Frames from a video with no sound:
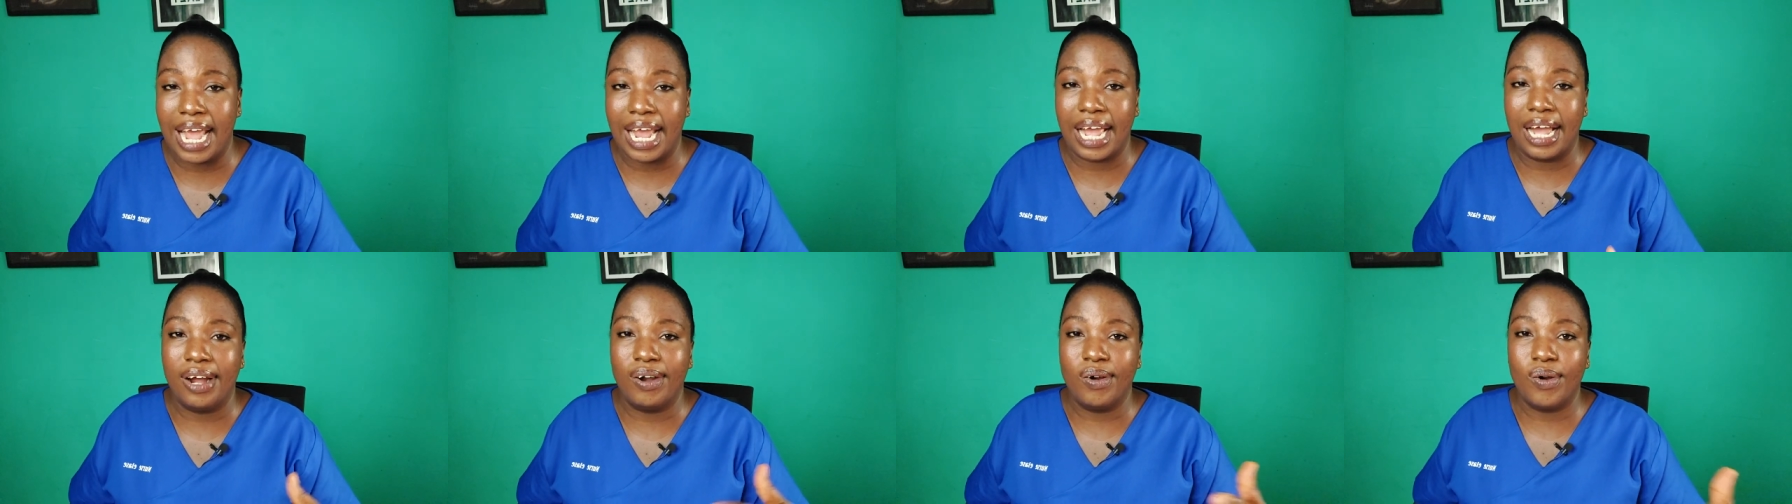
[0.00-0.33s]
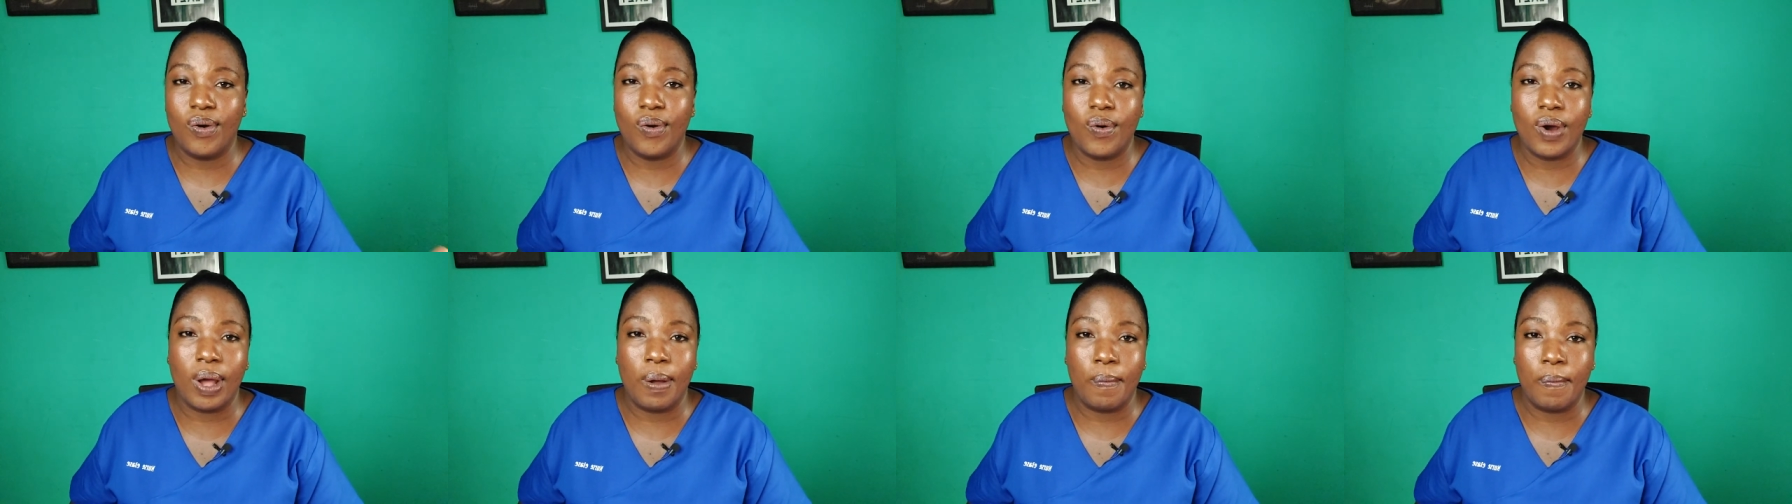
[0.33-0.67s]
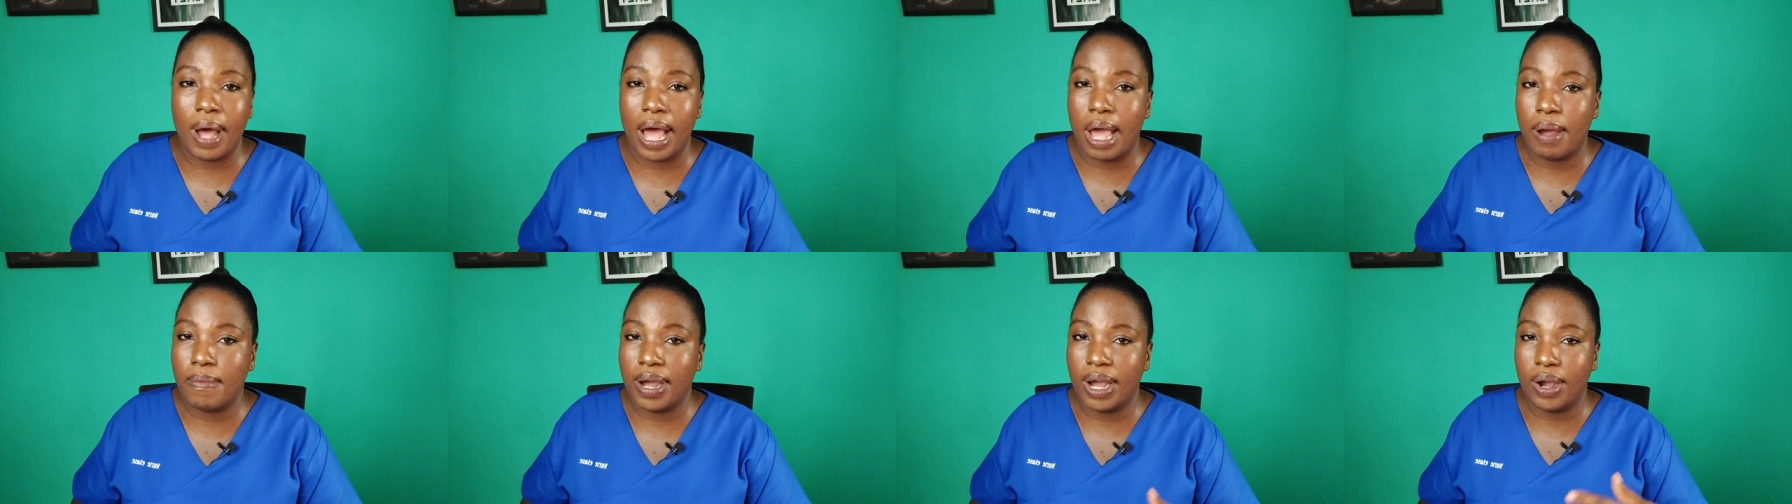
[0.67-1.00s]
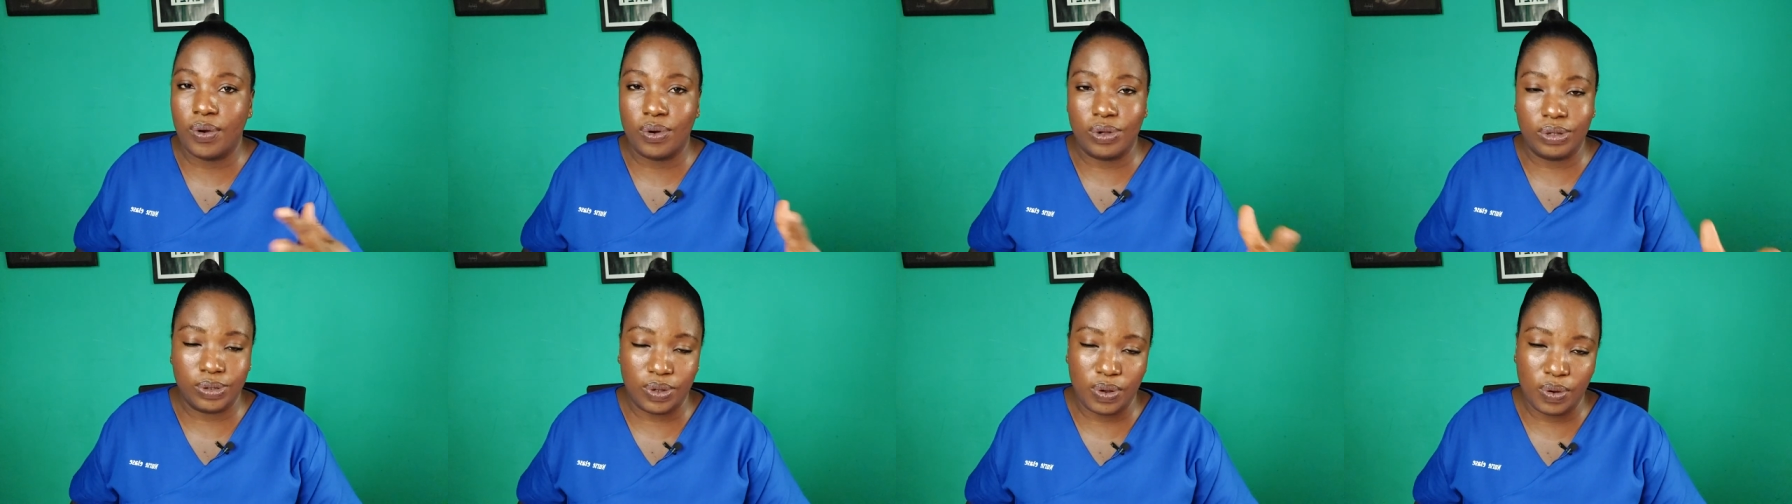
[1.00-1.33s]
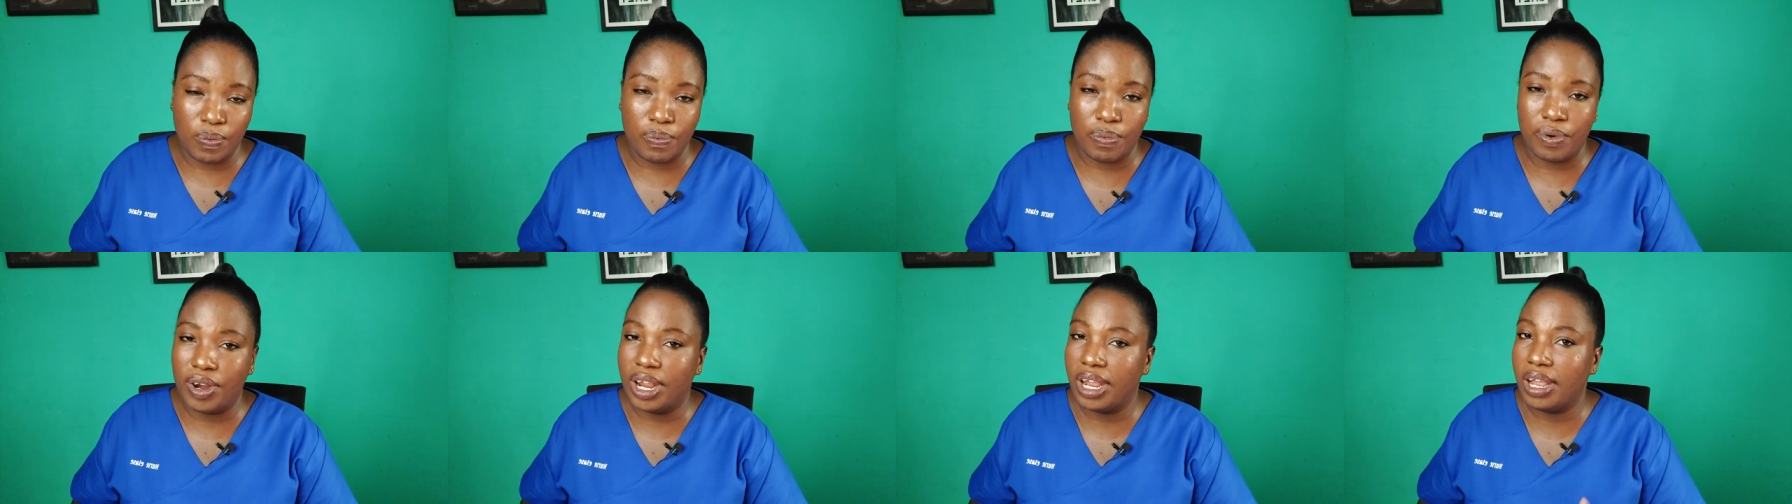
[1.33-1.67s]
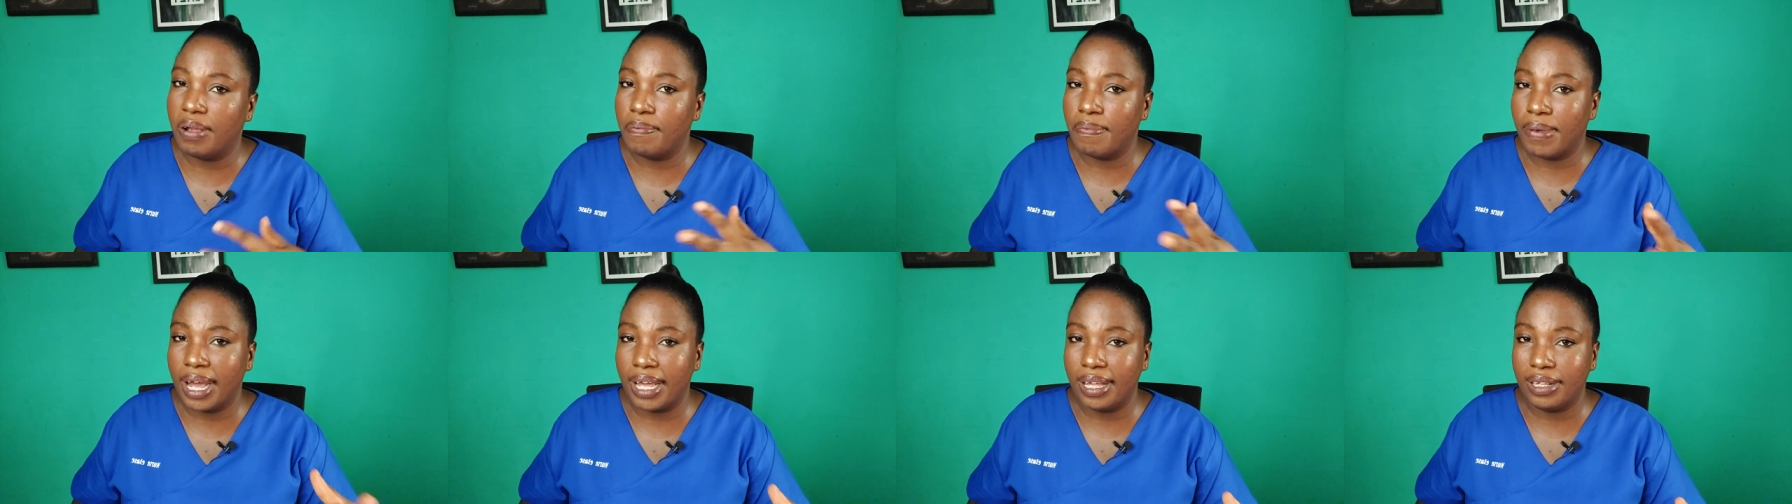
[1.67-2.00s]
can go and buy my
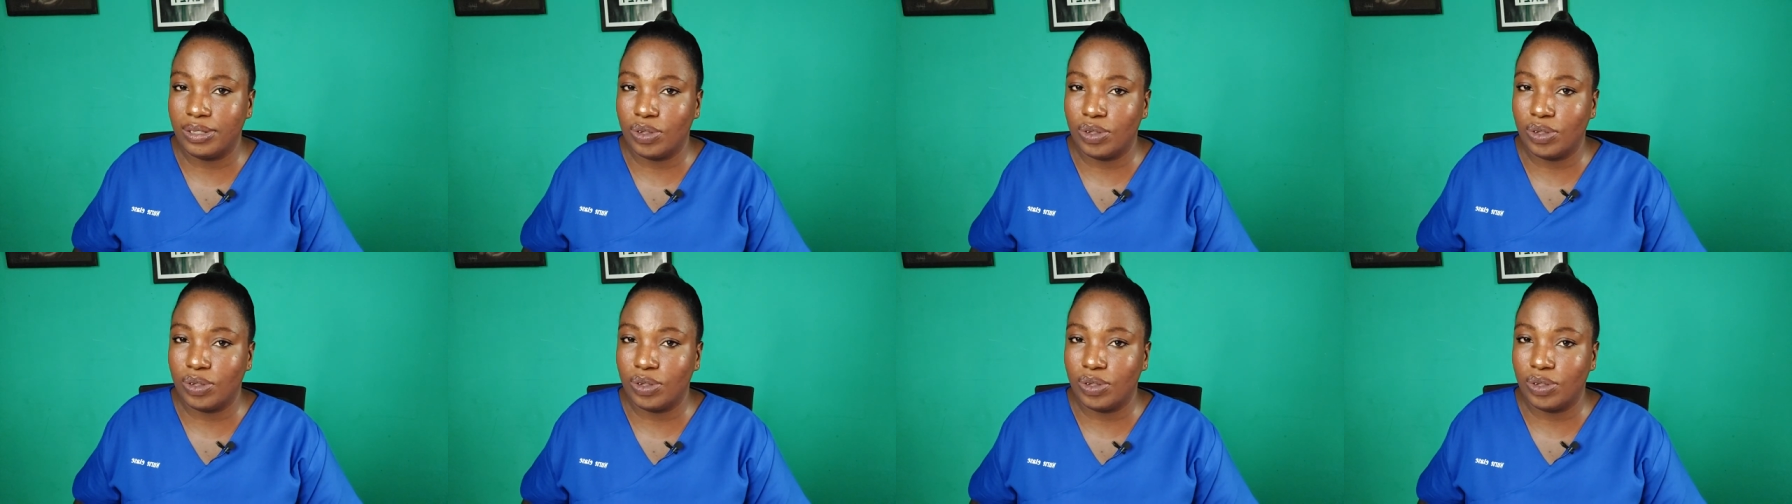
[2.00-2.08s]
kontomire, my